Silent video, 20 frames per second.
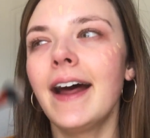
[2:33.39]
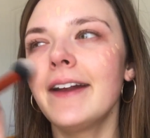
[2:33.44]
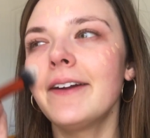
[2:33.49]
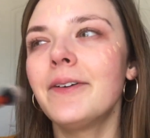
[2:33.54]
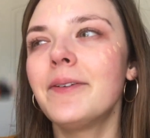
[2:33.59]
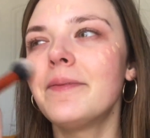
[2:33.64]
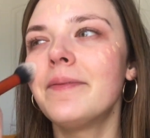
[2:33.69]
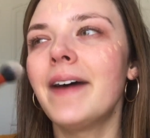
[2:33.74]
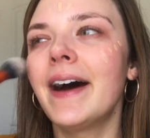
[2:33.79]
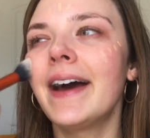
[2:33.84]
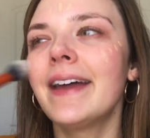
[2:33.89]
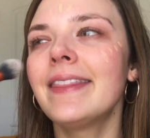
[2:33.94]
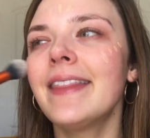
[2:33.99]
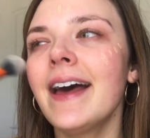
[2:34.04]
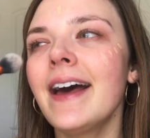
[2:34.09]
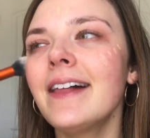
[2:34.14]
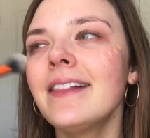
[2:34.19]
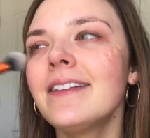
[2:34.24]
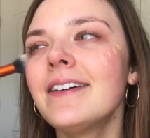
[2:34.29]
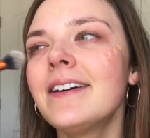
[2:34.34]
I don't mind
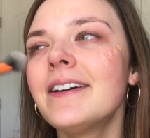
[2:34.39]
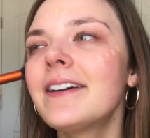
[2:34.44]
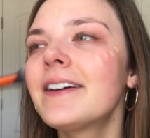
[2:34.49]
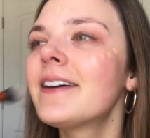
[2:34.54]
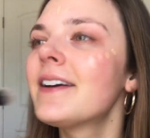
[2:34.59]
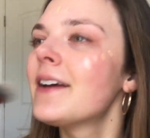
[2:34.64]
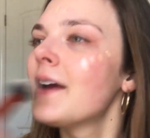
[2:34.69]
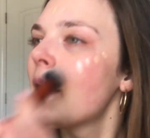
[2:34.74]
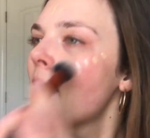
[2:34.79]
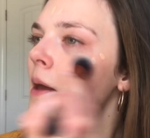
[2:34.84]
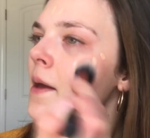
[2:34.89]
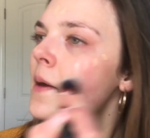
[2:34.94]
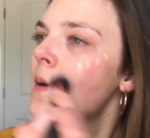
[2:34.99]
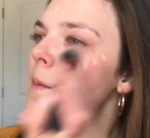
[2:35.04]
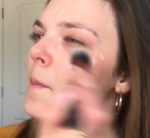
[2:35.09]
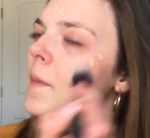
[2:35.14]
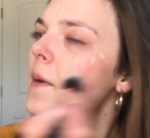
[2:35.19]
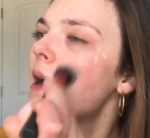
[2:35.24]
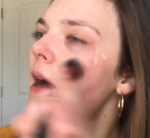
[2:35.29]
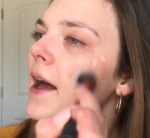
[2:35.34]
that look,
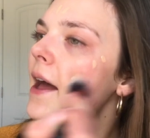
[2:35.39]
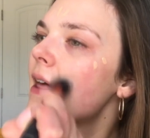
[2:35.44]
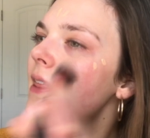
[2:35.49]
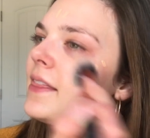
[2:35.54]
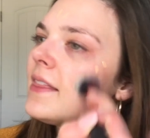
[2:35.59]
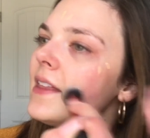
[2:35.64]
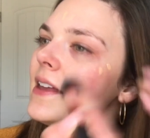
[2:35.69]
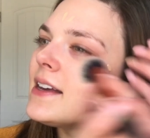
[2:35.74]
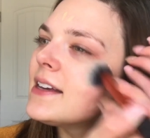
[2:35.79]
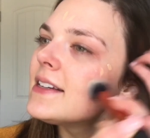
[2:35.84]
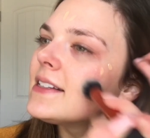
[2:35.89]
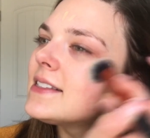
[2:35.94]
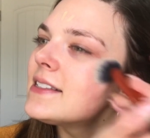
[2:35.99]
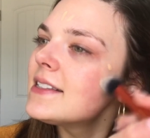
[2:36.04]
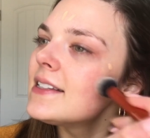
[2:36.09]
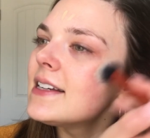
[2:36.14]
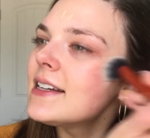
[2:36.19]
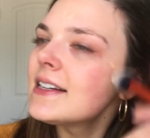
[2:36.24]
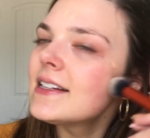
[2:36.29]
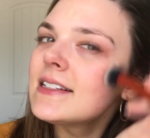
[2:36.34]
but this
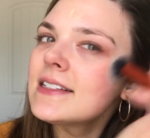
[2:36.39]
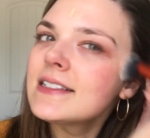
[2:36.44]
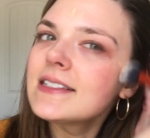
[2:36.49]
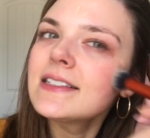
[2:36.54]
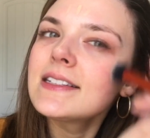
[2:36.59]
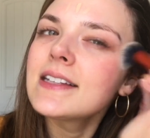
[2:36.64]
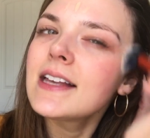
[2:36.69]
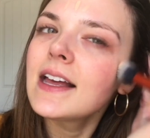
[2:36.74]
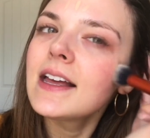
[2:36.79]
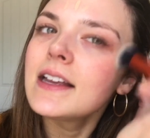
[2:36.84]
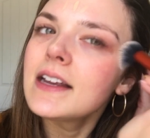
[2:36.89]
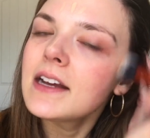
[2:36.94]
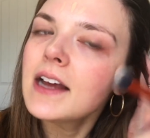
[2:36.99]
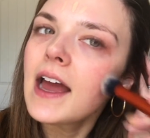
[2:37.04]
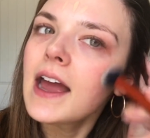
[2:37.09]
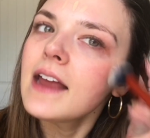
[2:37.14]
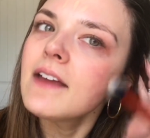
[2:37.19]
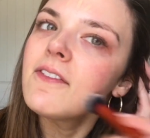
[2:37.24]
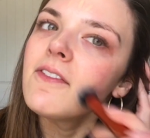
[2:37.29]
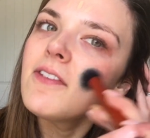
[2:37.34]
is
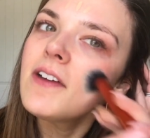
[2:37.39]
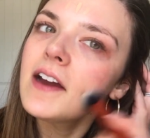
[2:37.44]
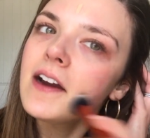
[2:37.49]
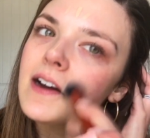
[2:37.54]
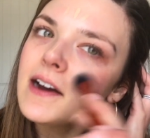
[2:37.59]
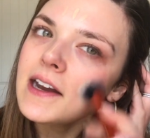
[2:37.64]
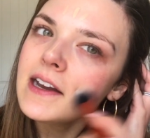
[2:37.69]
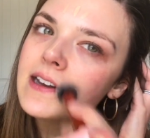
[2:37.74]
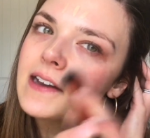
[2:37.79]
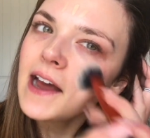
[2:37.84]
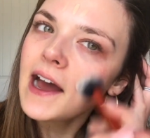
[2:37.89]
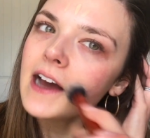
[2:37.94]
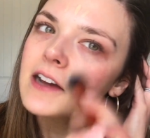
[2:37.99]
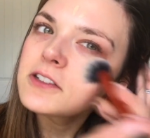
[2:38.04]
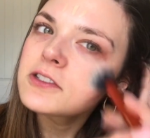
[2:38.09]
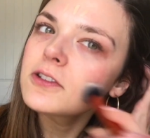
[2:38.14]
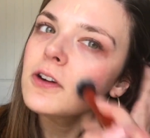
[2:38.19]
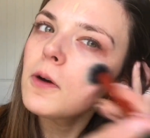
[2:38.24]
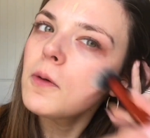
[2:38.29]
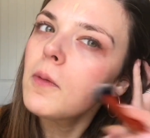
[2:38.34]
a very
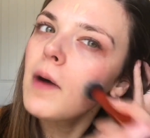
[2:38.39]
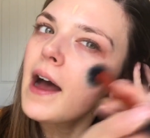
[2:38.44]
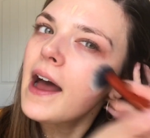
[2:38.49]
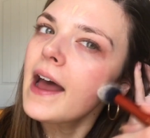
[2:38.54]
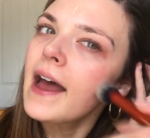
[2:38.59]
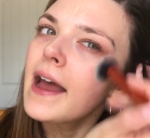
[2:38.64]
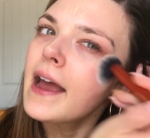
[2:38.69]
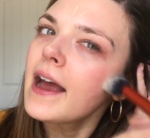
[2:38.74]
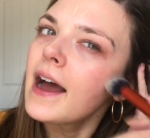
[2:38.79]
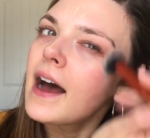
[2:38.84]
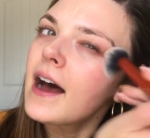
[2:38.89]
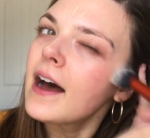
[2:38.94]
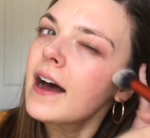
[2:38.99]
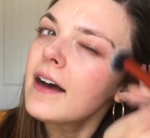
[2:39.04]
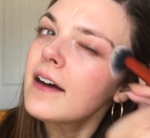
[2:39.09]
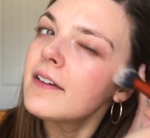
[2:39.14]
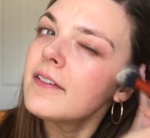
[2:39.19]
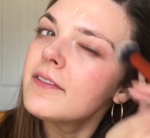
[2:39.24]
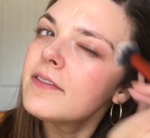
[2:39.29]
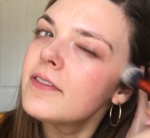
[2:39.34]
natural way
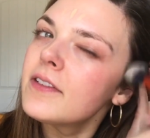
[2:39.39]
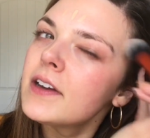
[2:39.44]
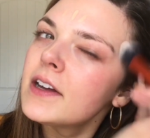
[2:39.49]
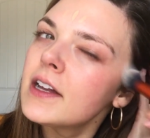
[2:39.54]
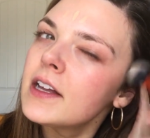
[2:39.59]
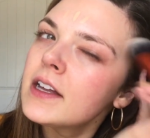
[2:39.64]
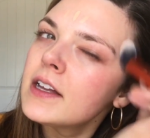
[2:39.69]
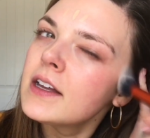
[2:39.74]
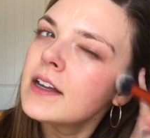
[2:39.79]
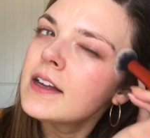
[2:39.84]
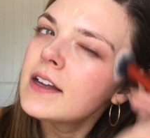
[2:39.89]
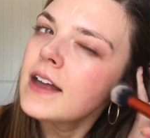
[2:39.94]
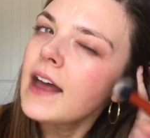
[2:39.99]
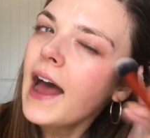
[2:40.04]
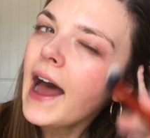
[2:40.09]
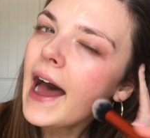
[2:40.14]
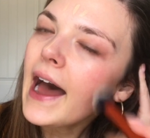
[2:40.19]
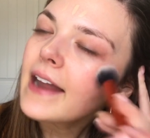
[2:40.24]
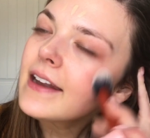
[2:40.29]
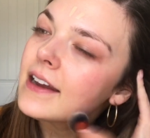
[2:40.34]
of
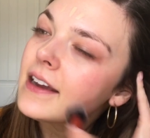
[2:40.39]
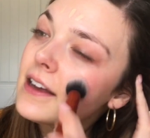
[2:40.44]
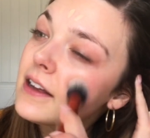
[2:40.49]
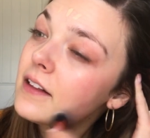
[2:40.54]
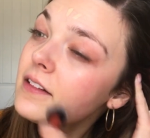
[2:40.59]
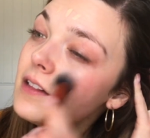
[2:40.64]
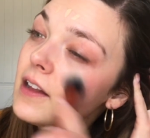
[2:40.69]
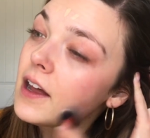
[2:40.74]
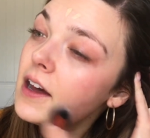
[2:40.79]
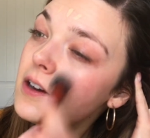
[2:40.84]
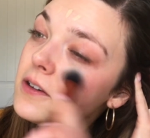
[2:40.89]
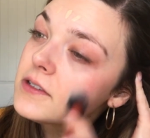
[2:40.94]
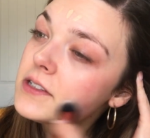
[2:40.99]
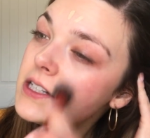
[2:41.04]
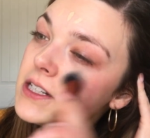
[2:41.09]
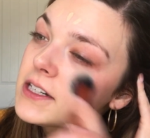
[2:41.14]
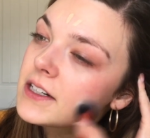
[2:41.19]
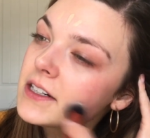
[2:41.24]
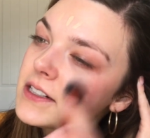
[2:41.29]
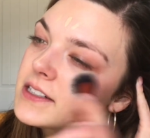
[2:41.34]
adding glow
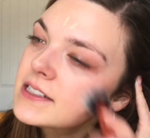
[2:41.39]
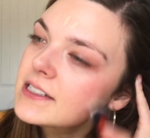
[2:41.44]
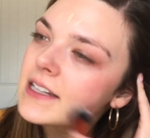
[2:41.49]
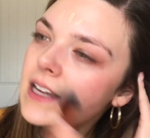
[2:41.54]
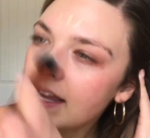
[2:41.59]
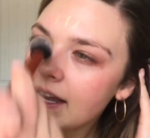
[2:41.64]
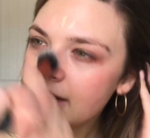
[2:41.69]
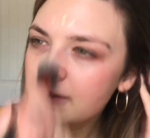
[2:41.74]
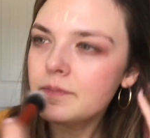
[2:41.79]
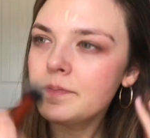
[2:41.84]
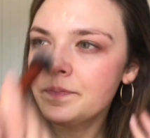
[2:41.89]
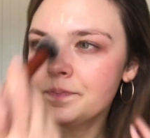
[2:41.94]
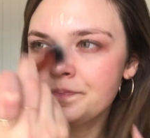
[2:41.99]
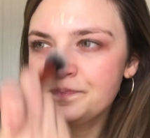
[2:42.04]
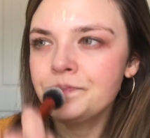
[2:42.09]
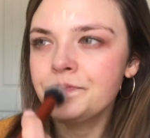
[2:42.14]
to your skin.